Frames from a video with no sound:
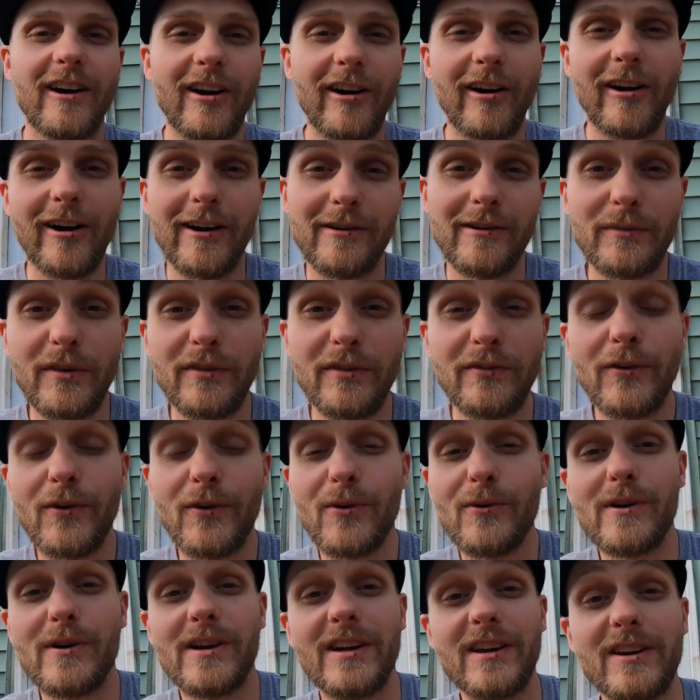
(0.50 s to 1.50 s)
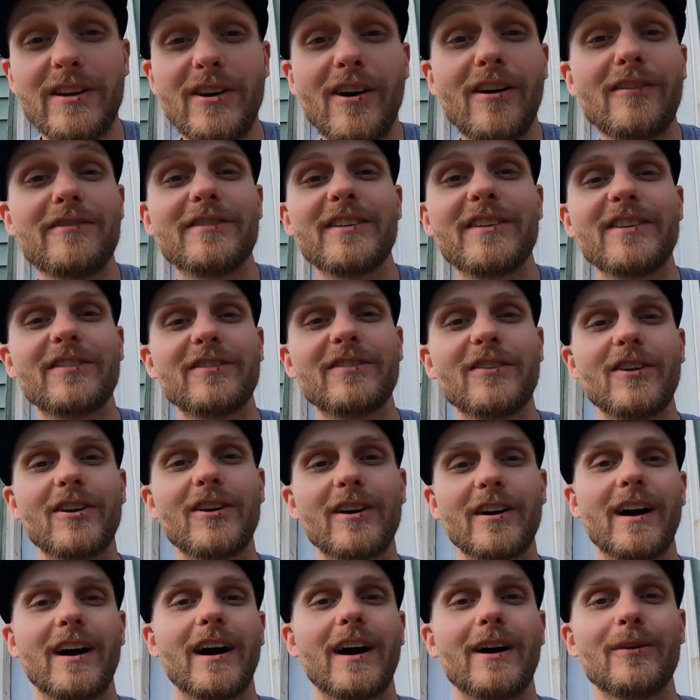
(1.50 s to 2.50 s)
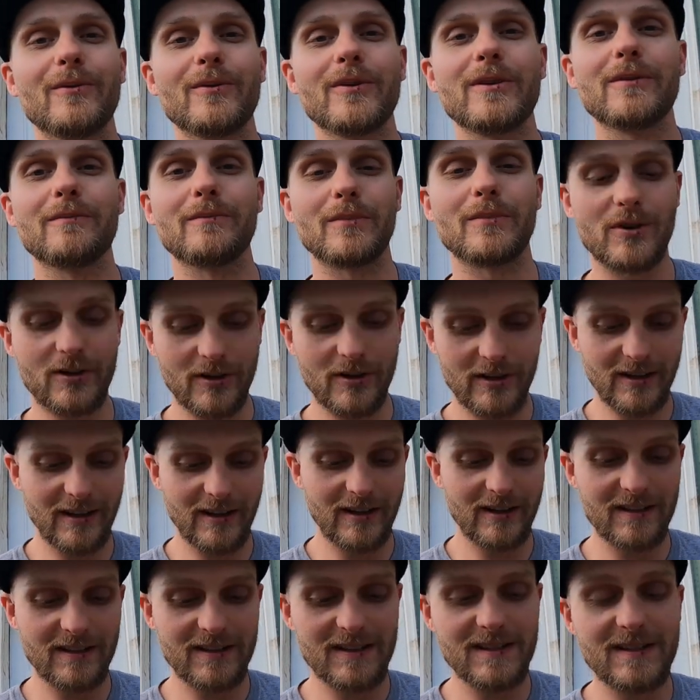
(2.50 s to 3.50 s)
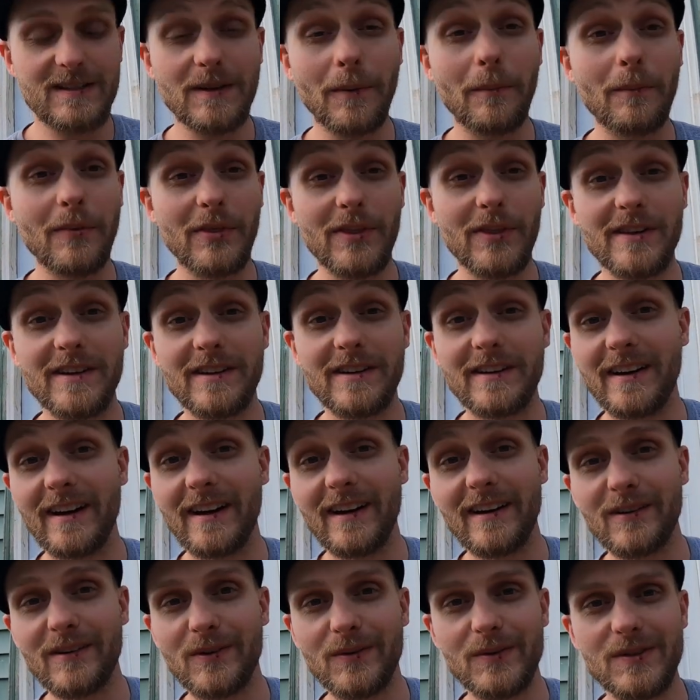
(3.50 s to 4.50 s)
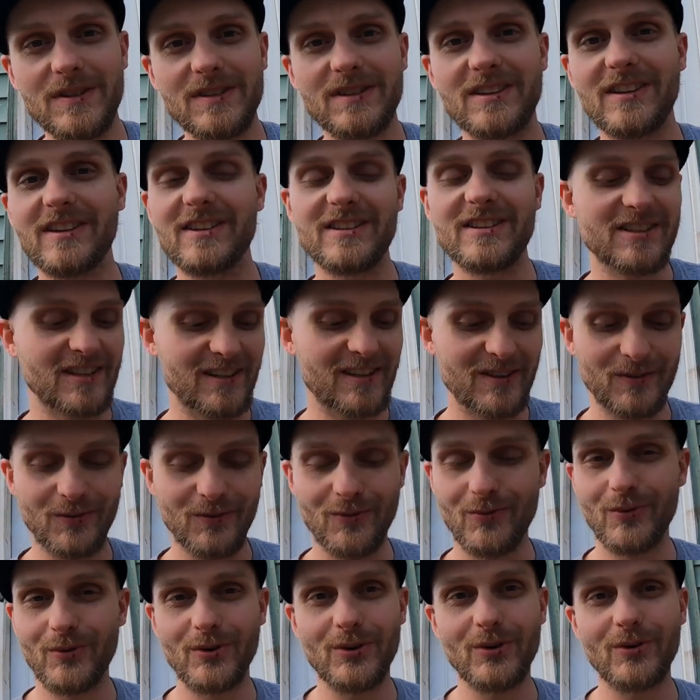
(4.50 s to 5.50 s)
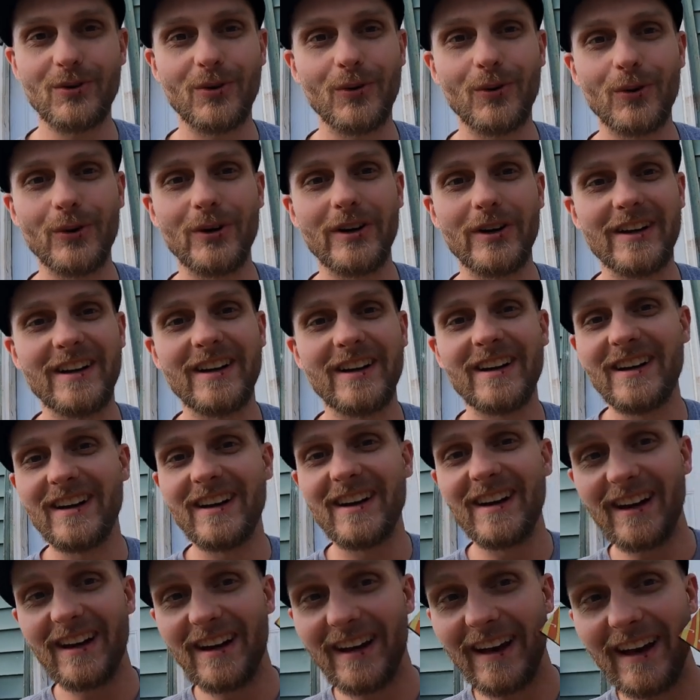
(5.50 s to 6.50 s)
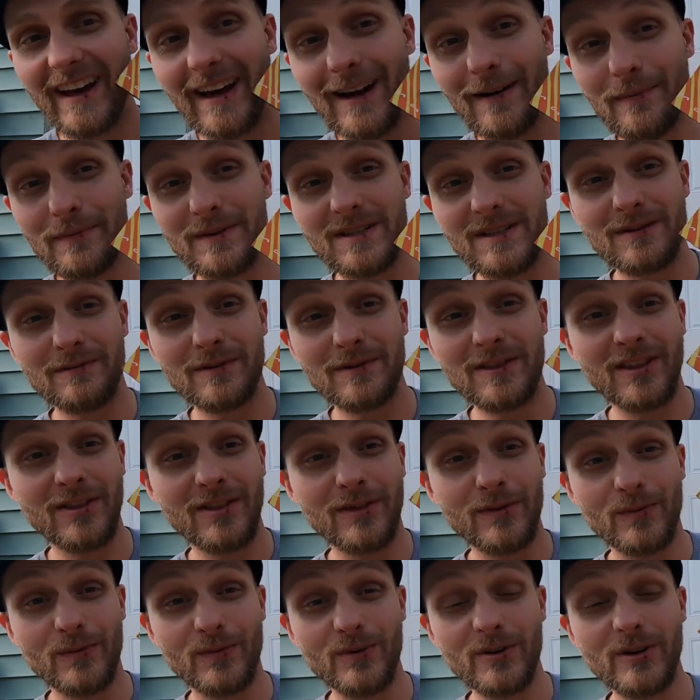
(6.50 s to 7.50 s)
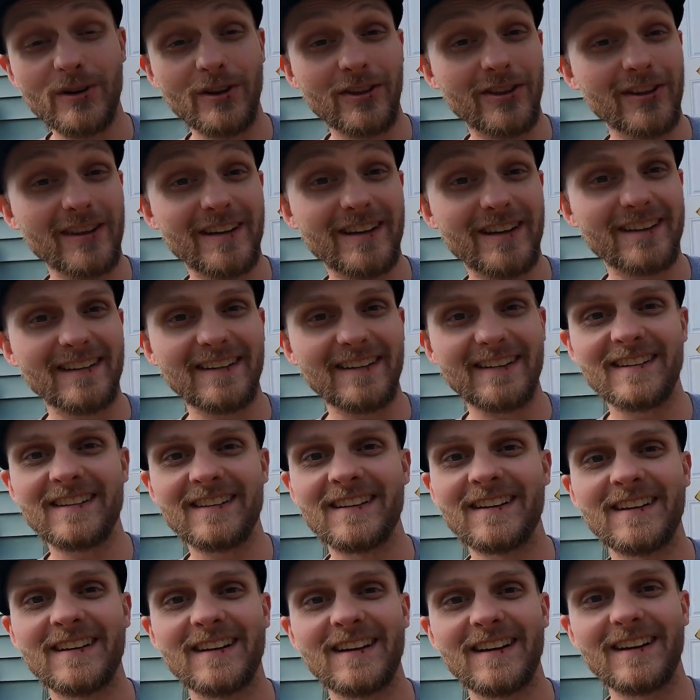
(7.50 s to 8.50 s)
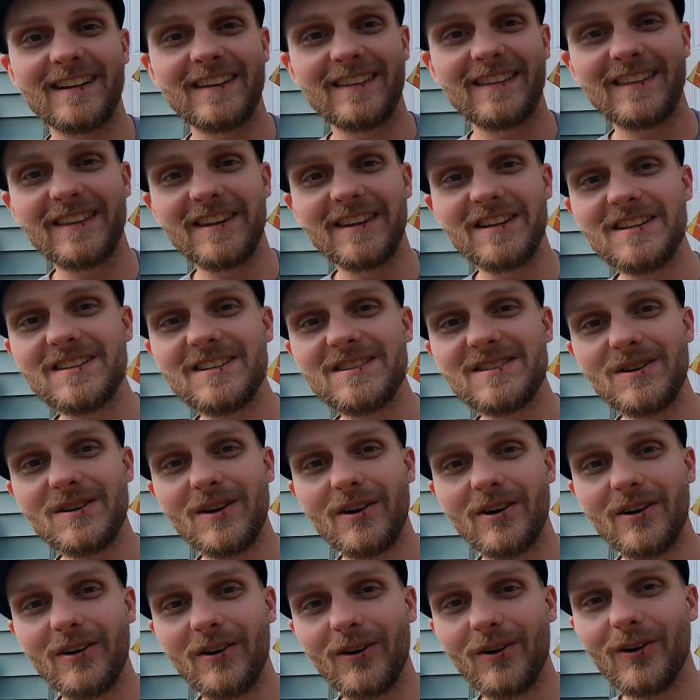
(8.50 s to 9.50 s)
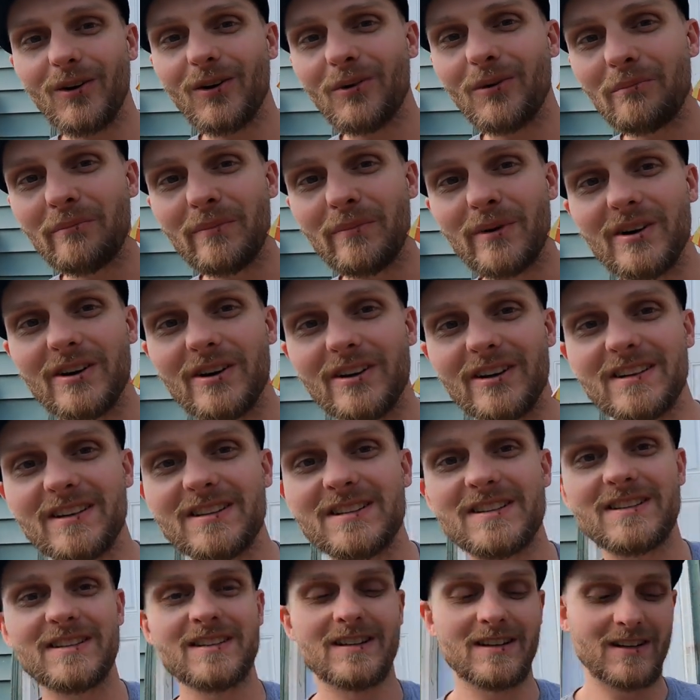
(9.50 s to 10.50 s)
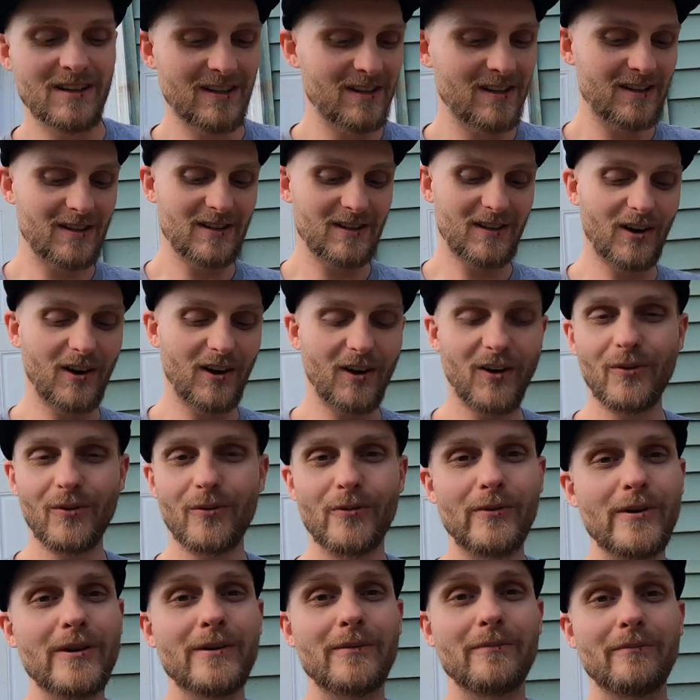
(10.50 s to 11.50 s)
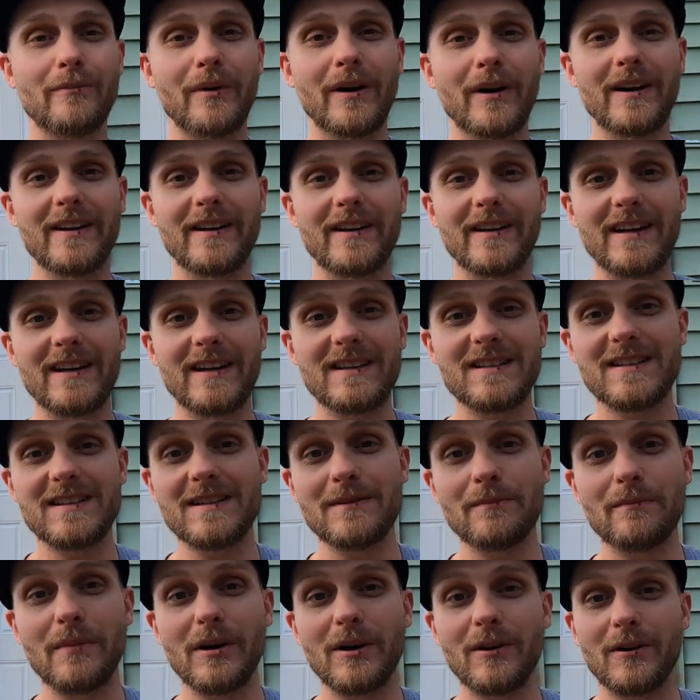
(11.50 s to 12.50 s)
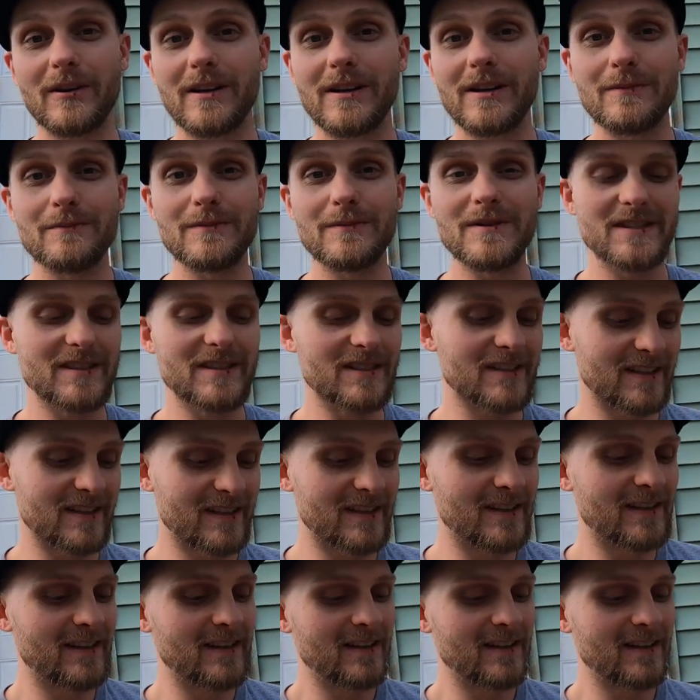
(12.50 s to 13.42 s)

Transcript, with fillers: Alright, before we end off this vlog, I want to bring something else to the channel real quick. And it happens to be three things. These are all books, all written by Nancy Bell Kimsey.